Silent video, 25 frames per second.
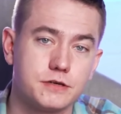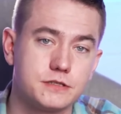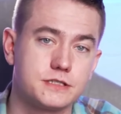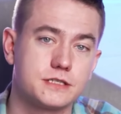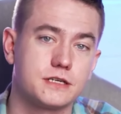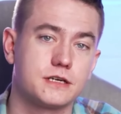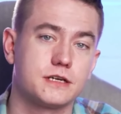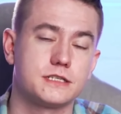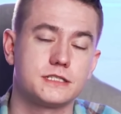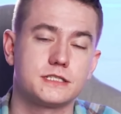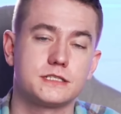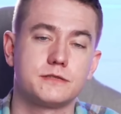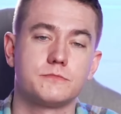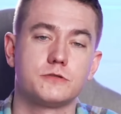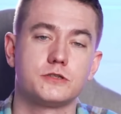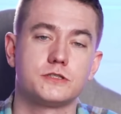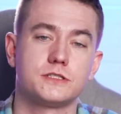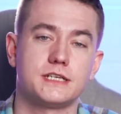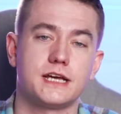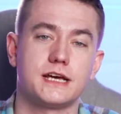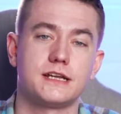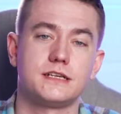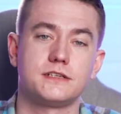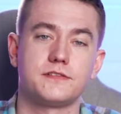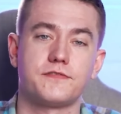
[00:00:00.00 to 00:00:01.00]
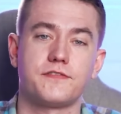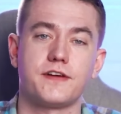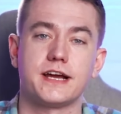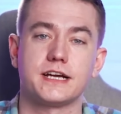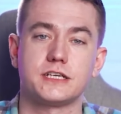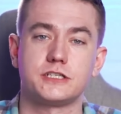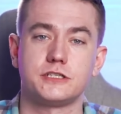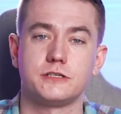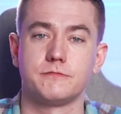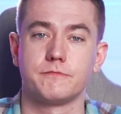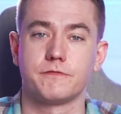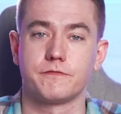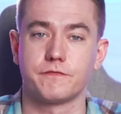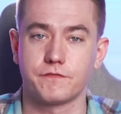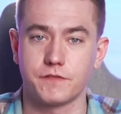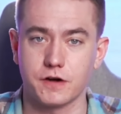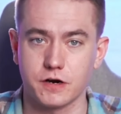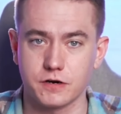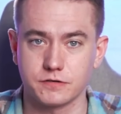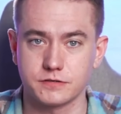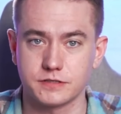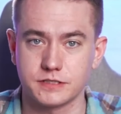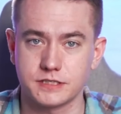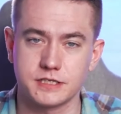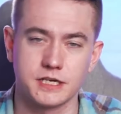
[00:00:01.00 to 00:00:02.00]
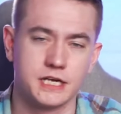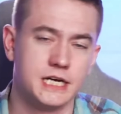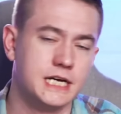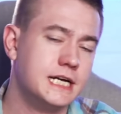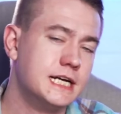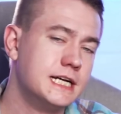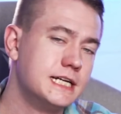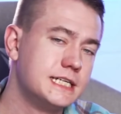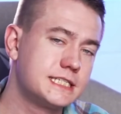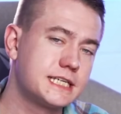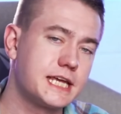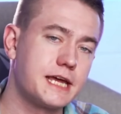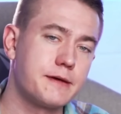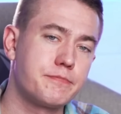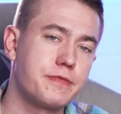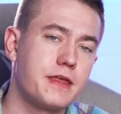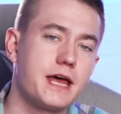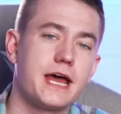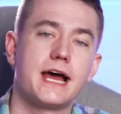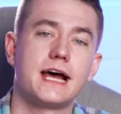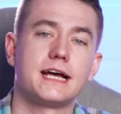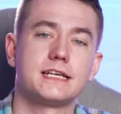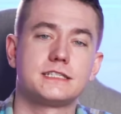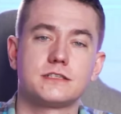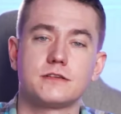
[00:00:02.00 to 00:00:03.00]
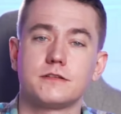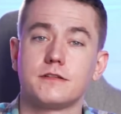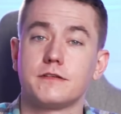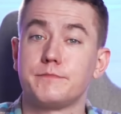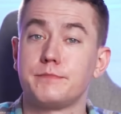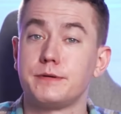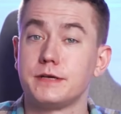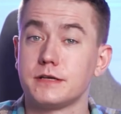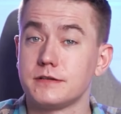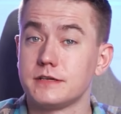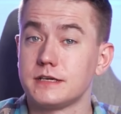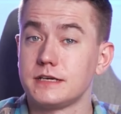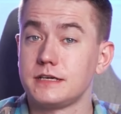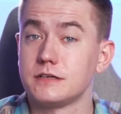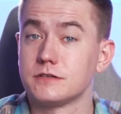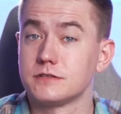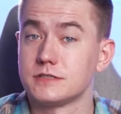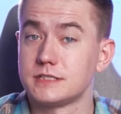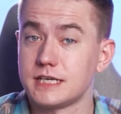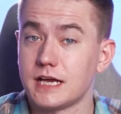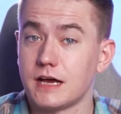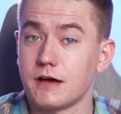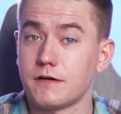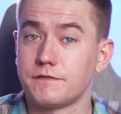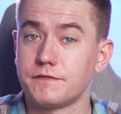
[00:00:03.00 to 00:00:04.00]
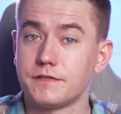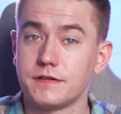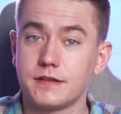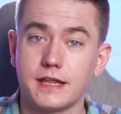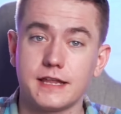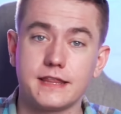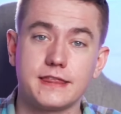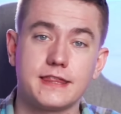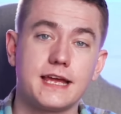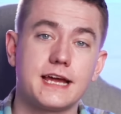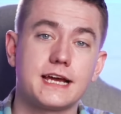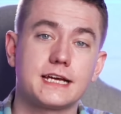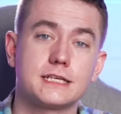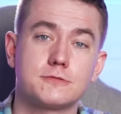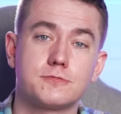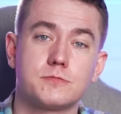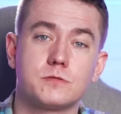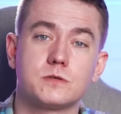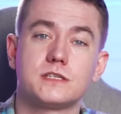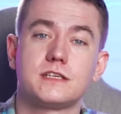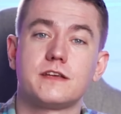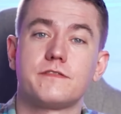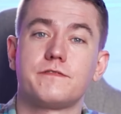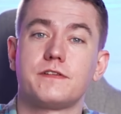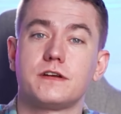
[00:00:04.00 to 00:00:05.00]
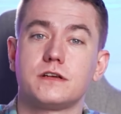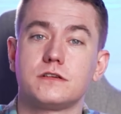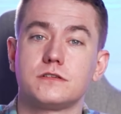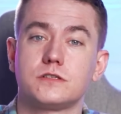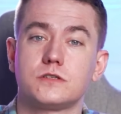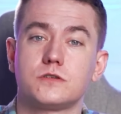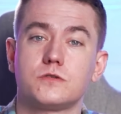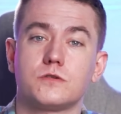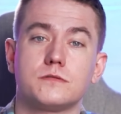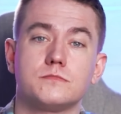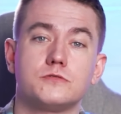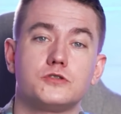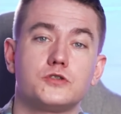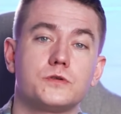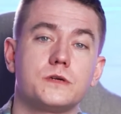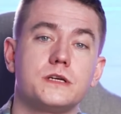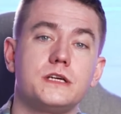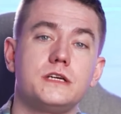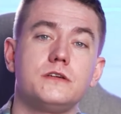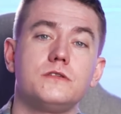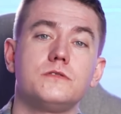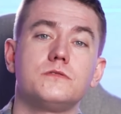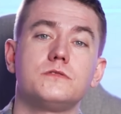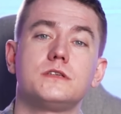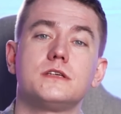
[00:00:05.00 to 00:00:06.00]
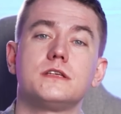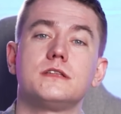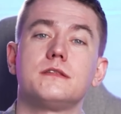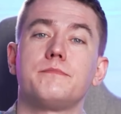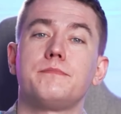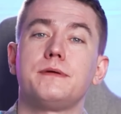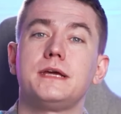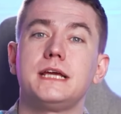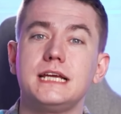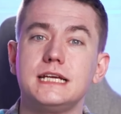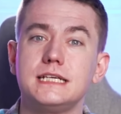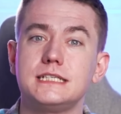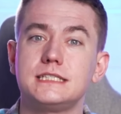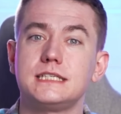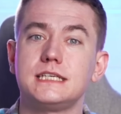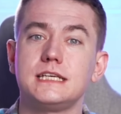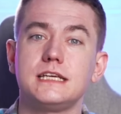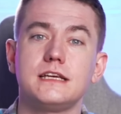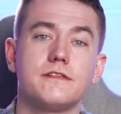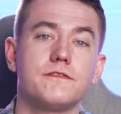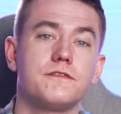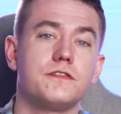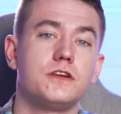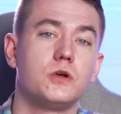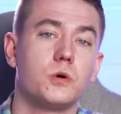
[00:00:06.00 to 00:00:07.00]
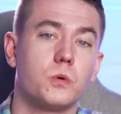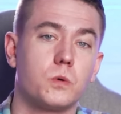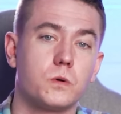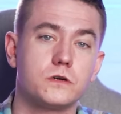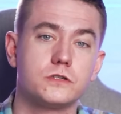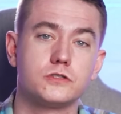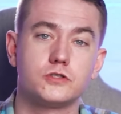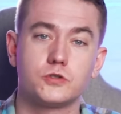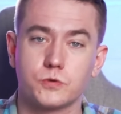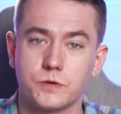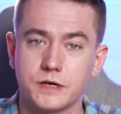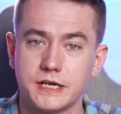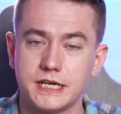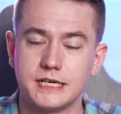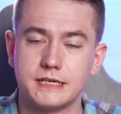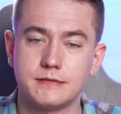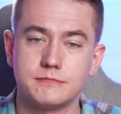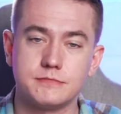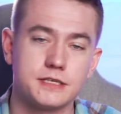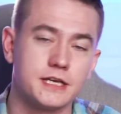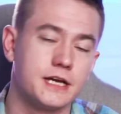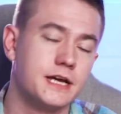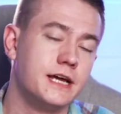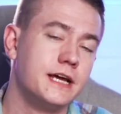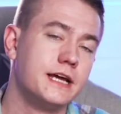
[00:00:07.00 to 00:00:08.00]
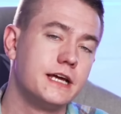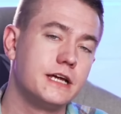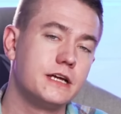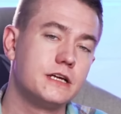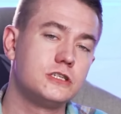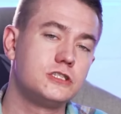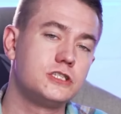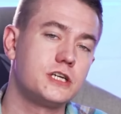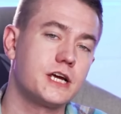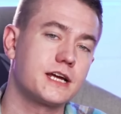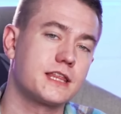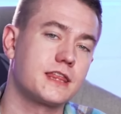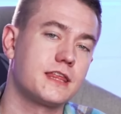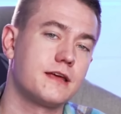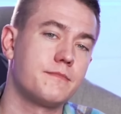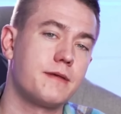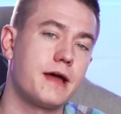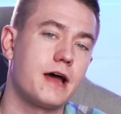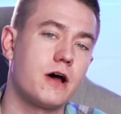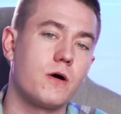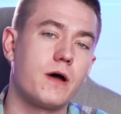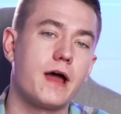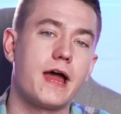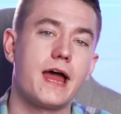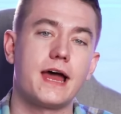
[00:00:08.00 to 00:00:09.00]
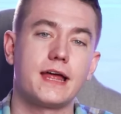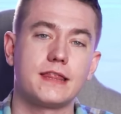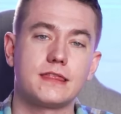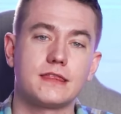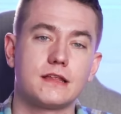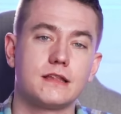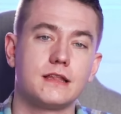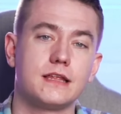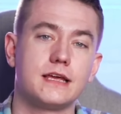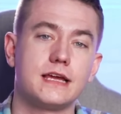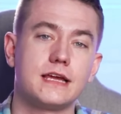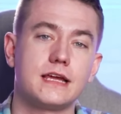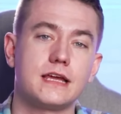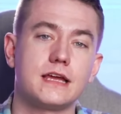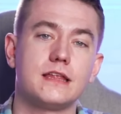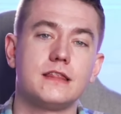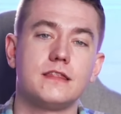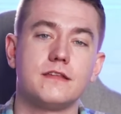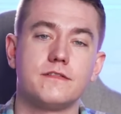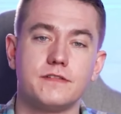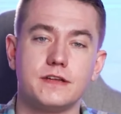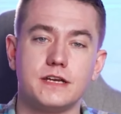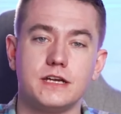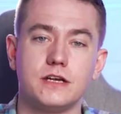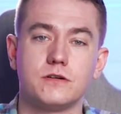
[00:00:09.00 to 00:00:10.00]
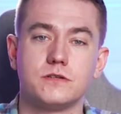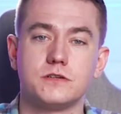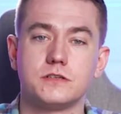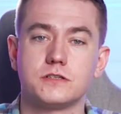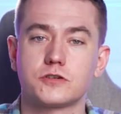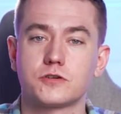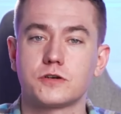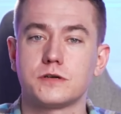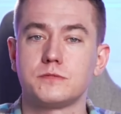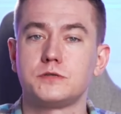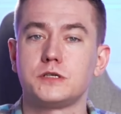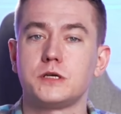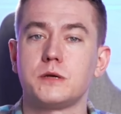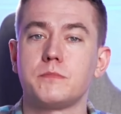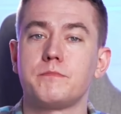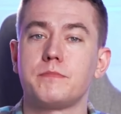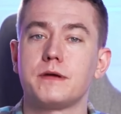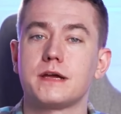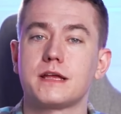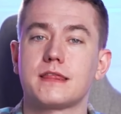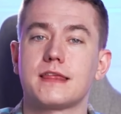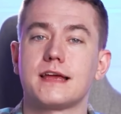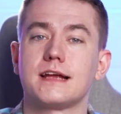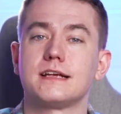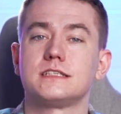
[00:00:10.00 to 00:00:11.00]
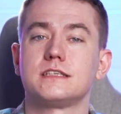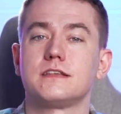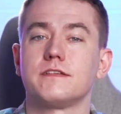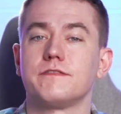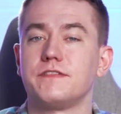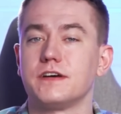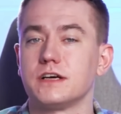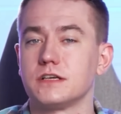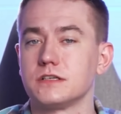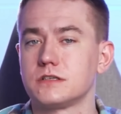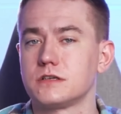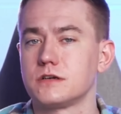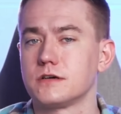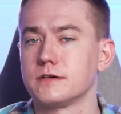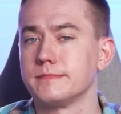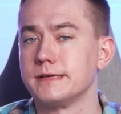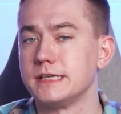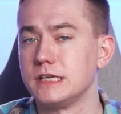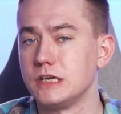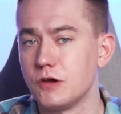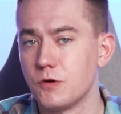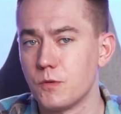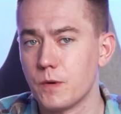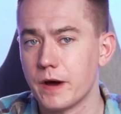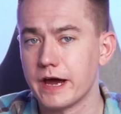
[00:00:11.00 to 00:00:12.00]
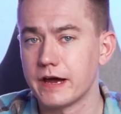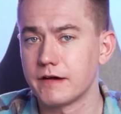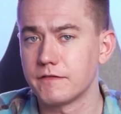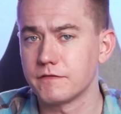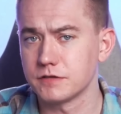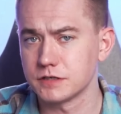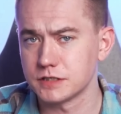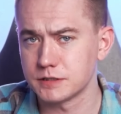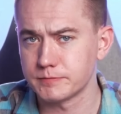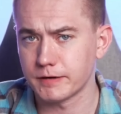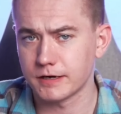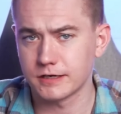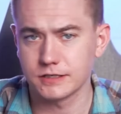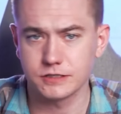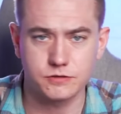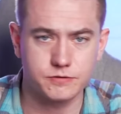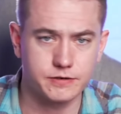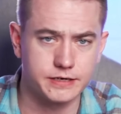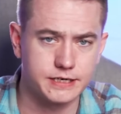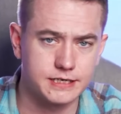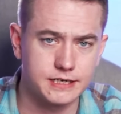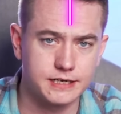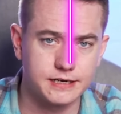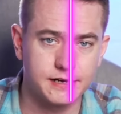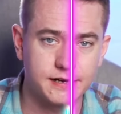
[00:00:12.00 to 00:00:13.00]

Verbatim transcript: puts customer satisfaction first. Skip the hassle of building yourself and let the experts at Velztorm treat you to the PC of your dreams. You can check them out at the link in the video description. Big thanks to Velztorm and Newegg for sponsoring